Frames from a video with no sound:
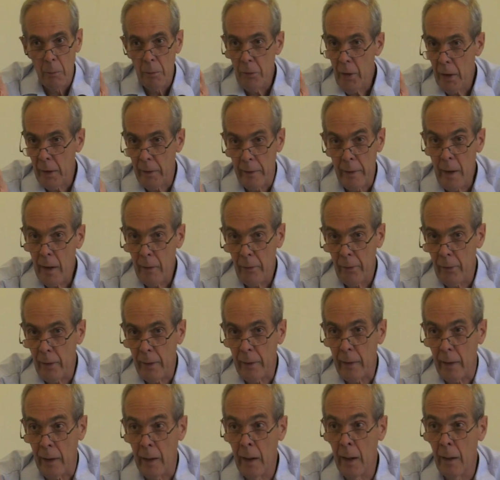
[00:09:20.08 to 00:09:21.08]
said
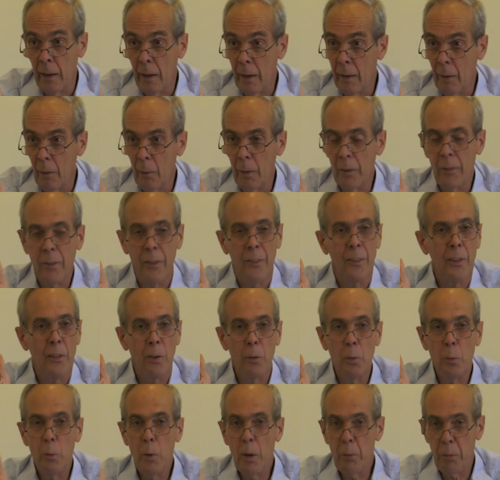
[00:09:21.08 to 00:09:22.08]
yesterday, it was
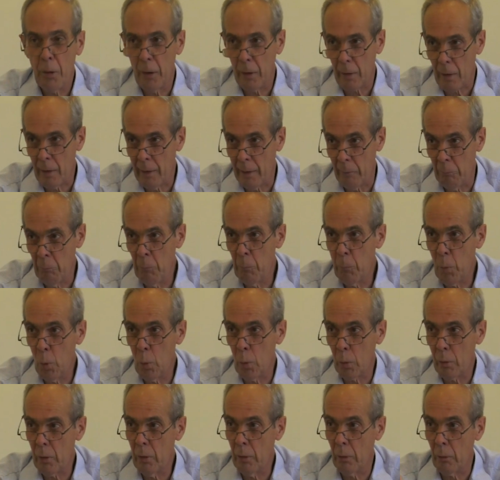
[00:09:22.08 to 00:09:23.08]
terrifically
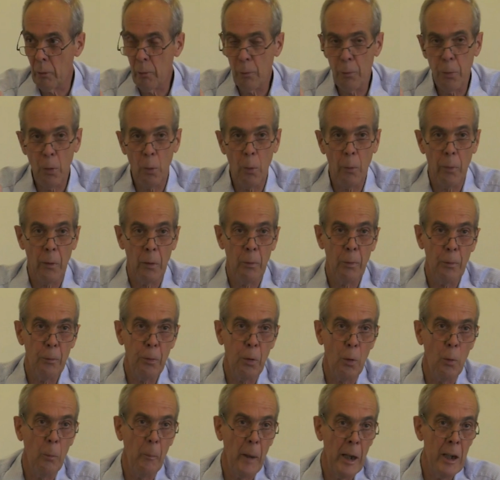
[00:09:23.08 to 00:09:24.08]
important for the
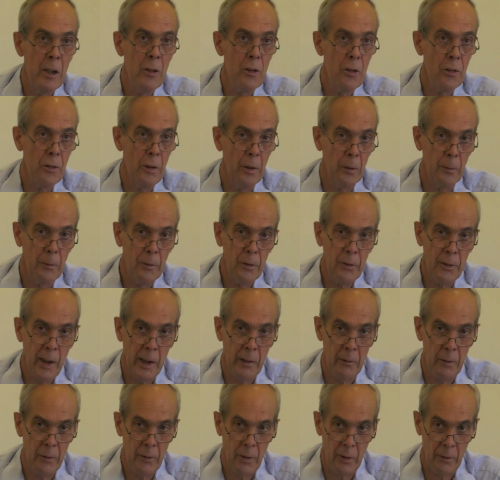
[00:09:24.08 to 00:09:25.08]
formation of
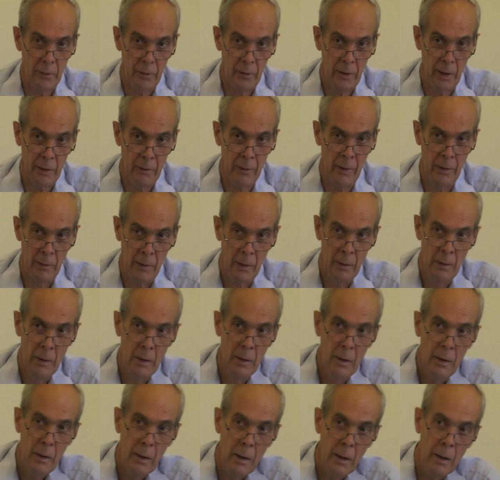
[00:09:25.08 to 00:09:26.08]
censuses.
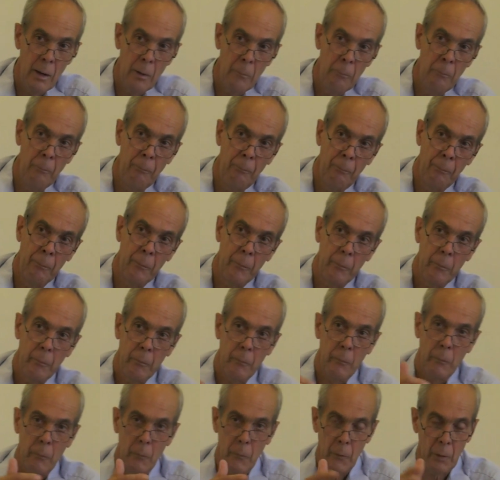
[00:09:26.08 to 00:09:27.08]
The
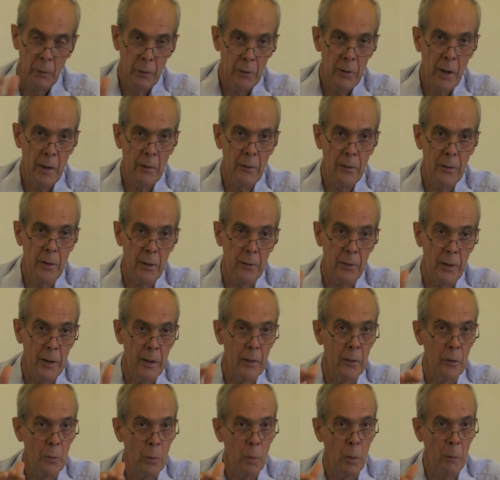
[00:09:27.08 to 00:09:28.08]

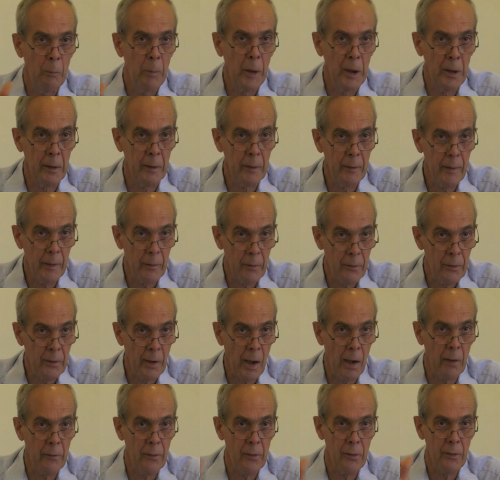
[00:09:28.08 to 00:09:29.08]
censuses were being
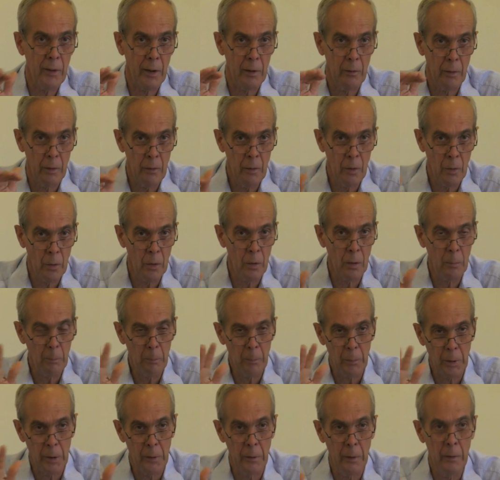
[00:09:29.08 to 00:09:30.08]
discussed in
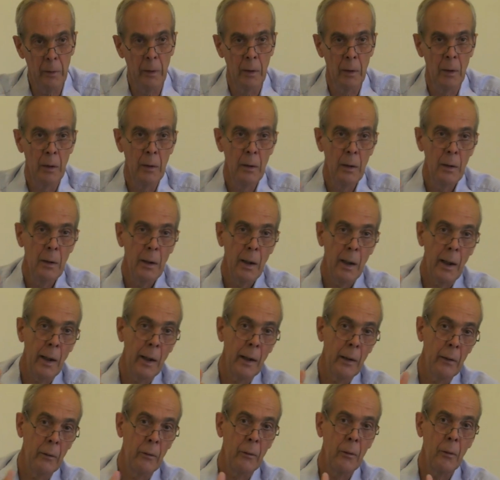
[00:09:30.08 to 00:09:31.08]
Europe,
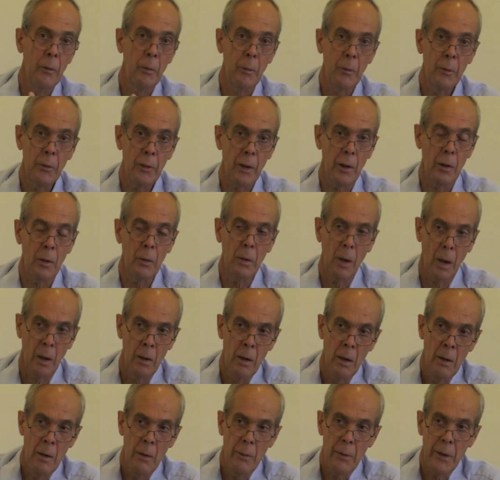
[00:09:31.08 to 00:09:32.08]
and so
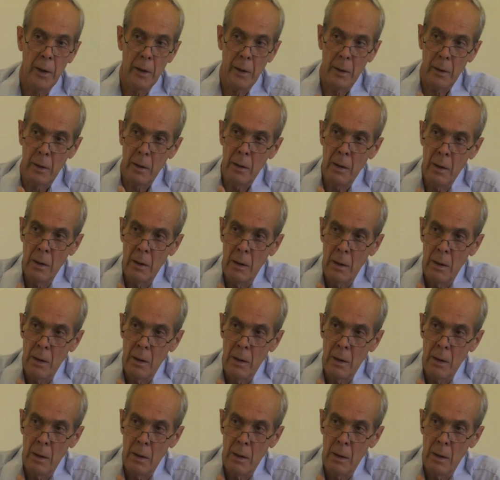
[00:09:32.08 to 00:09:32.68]
the